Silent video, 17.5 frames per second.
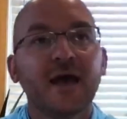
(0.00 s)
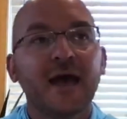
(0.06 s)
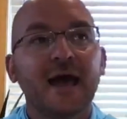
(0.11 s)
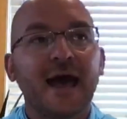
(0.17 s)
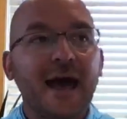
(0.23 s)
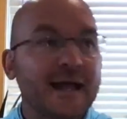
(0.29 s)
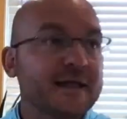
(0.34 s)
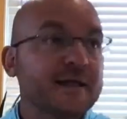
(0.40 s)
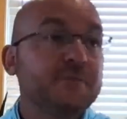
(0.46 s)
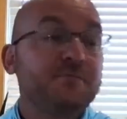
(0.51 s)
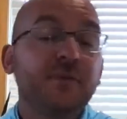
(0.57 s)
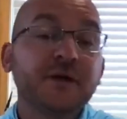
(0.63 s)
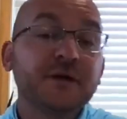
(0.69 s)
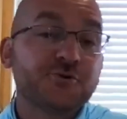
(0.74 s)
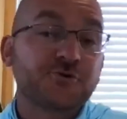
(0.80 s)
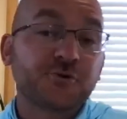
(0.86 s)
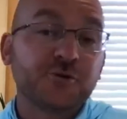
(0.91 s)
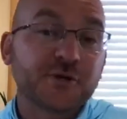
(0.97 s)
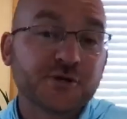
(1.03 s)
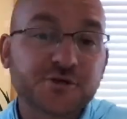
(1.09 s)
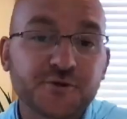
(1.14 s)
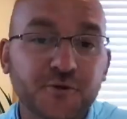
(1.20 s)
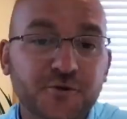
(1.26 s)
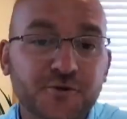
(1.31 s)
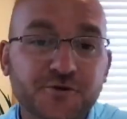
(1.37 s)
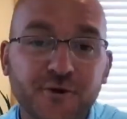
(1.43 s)
Had it been
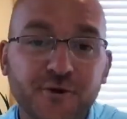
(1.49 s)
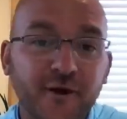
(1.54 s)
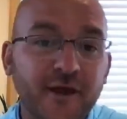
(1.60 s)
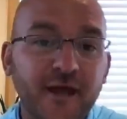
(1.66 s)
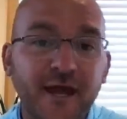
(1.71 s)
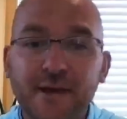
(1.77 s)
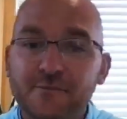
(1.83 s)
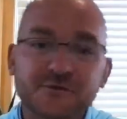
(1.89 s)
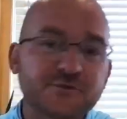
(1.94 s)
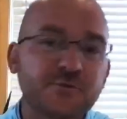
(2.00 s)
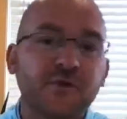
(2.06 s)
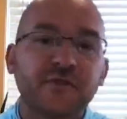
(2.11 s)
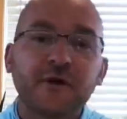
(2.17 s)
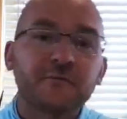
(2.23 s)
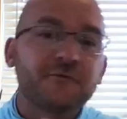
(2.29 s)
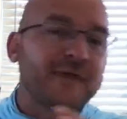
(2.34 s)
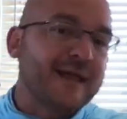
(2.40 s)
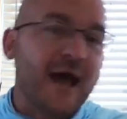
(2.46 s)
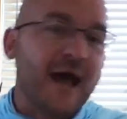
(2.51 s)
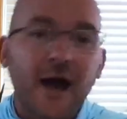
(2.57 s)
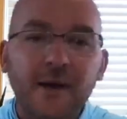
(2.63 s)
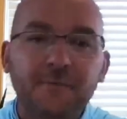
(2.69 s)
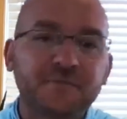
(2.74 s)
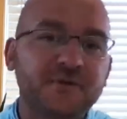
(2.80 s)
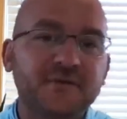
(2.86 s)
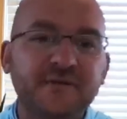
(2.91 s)
traditional trail cameras without that
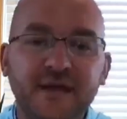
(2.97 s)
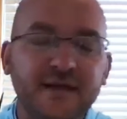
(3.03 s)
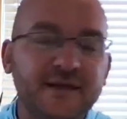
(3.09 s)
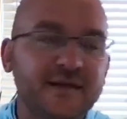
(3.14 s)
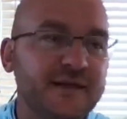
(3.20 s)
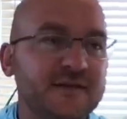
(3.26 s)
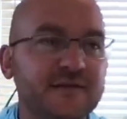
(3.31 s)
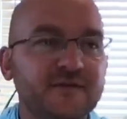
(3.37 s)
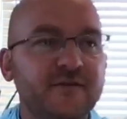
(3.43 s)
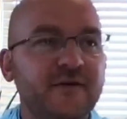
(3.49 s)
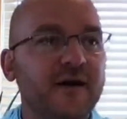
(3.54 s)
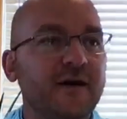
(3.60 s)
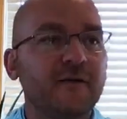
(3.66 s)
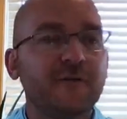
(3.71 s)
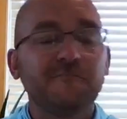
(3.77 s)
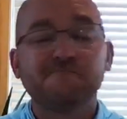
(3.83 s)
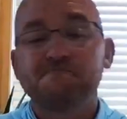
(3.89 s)
up-to-date intel,